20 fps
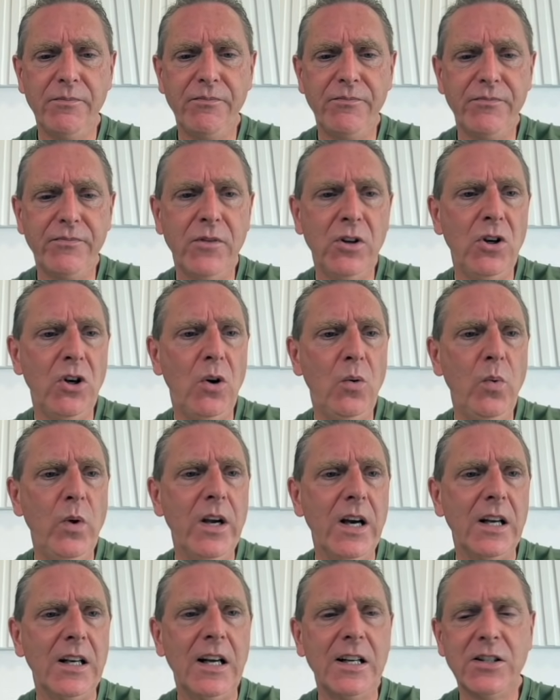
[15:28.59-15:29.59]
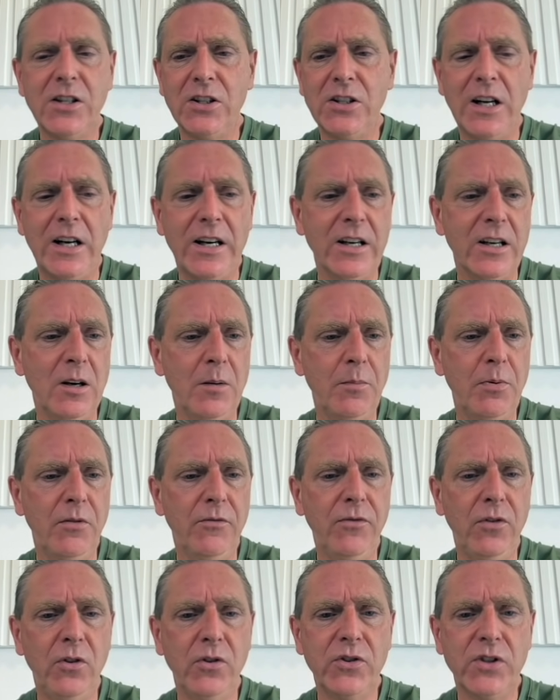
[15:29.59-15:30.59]
You know, we got lots of DOT in our
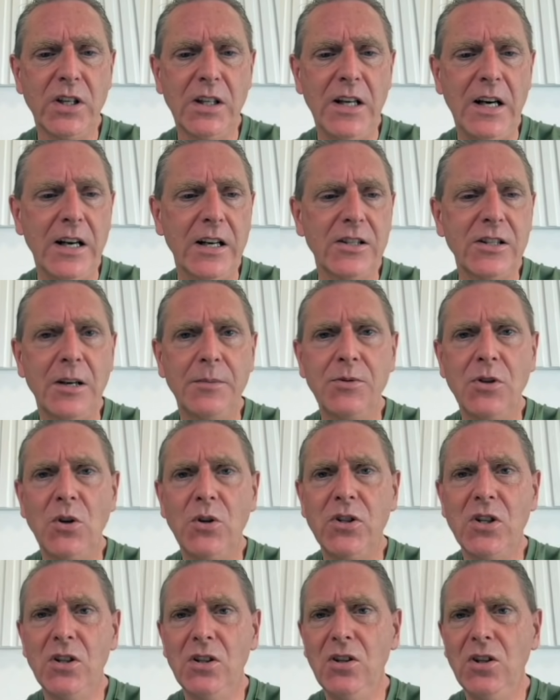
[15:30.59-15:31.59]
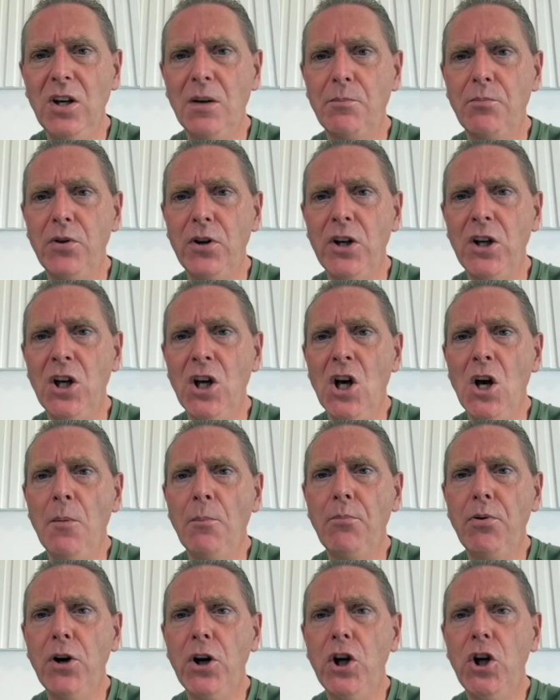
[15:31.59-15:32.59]
portfolio. Solana's up. So it's looking
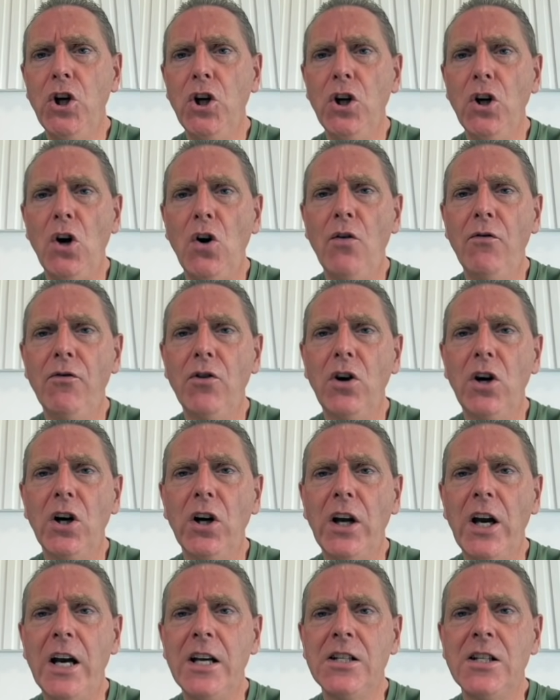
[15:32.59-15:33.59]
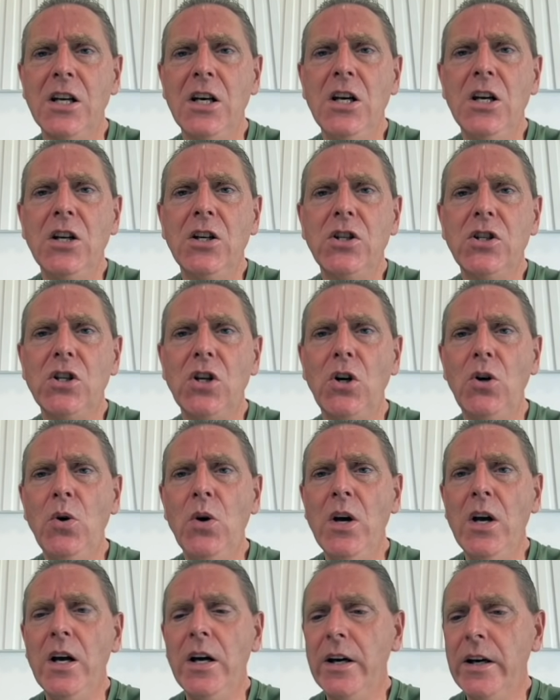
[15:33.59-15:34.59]
pretty good overall, guys. So,
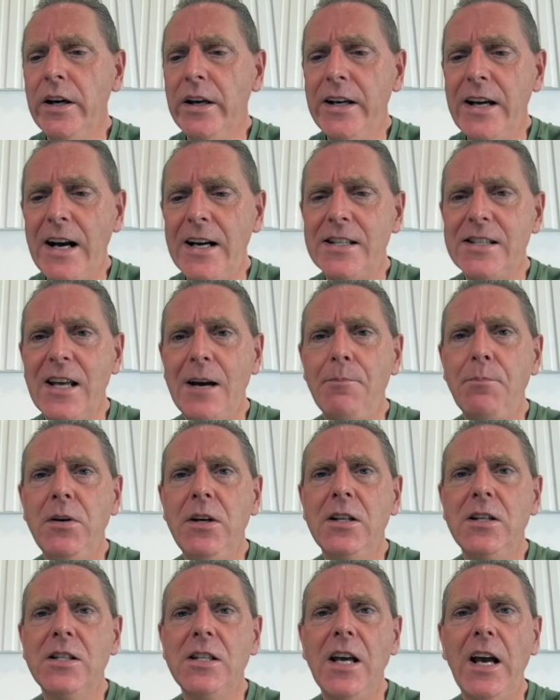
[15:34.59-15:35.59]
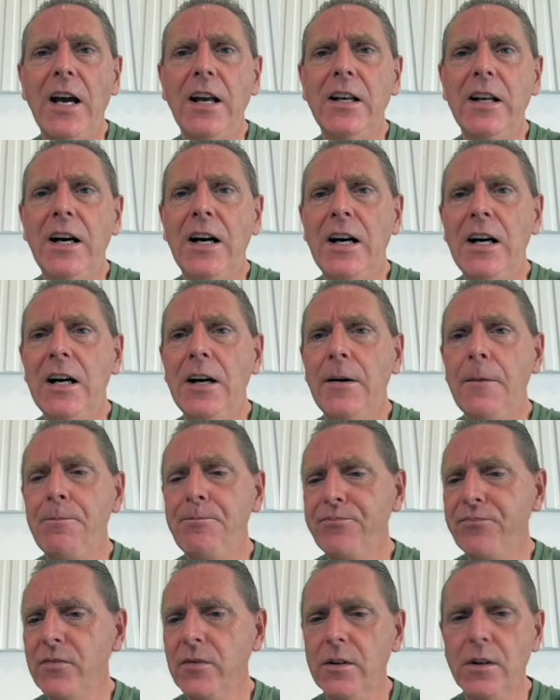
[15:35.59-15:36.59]
guys, that being said,
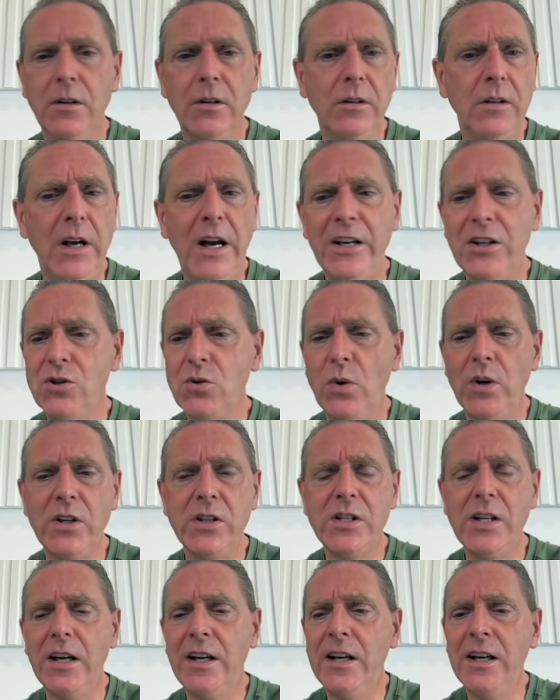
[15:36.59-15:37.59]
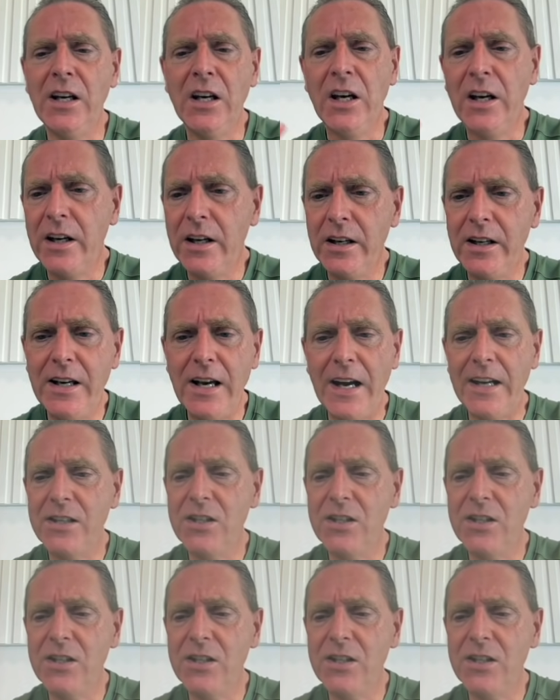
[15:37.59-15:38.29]
I just want to say, guys,